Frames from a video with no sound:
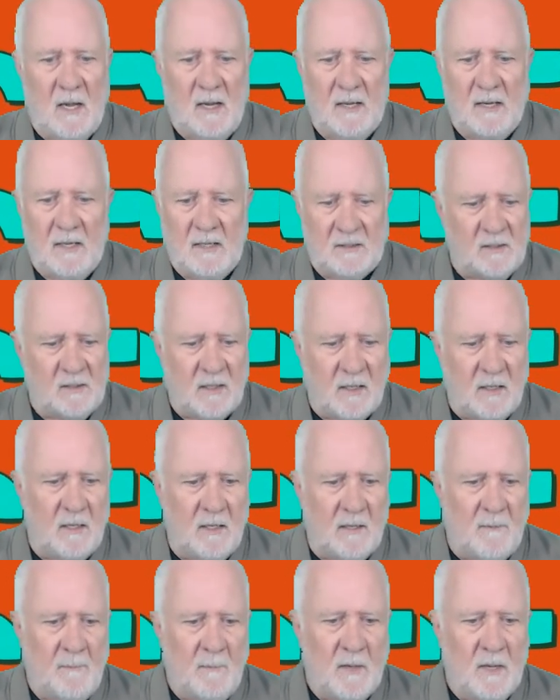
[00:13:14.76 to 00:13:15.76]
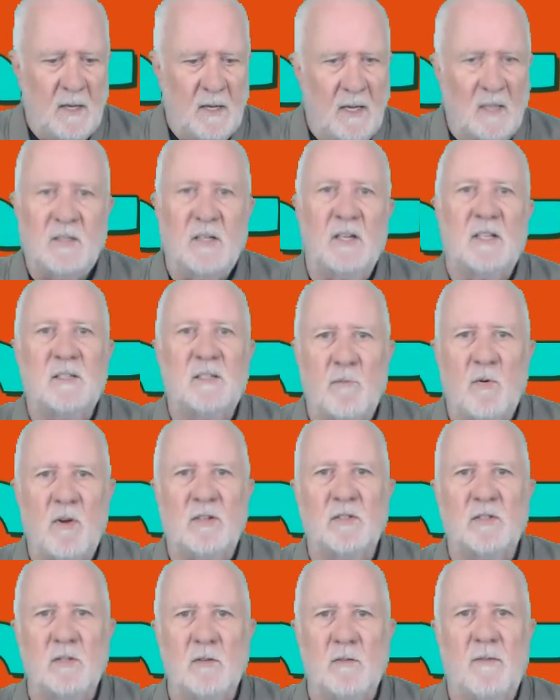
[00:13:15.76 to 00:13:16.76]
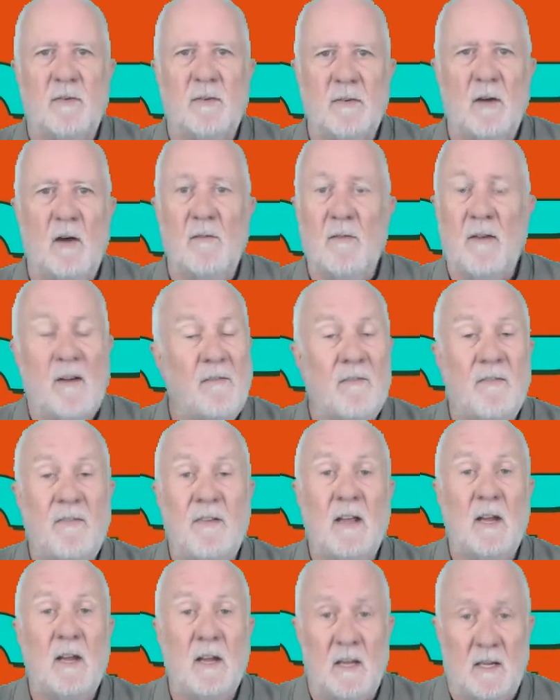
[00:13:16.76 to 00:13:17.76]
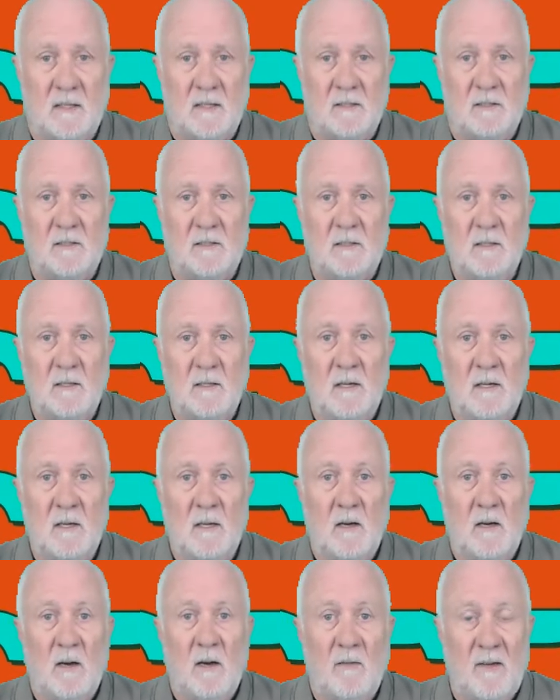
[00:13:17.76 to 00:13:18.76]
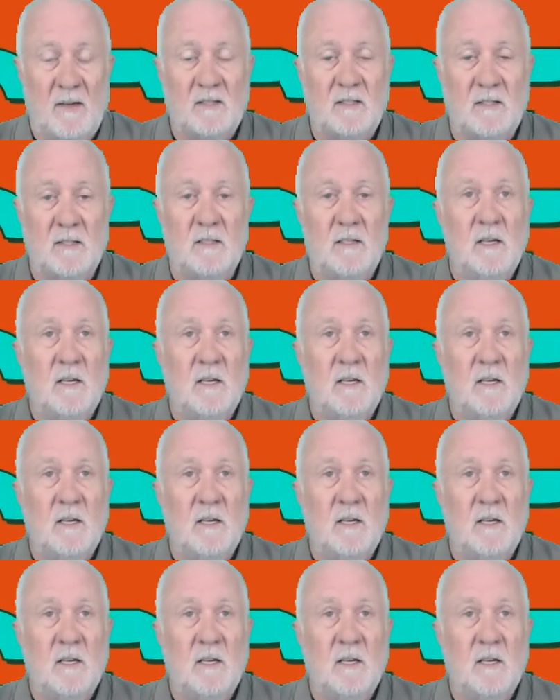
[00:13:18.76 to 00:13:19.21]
It's an expression of our feelings, of actually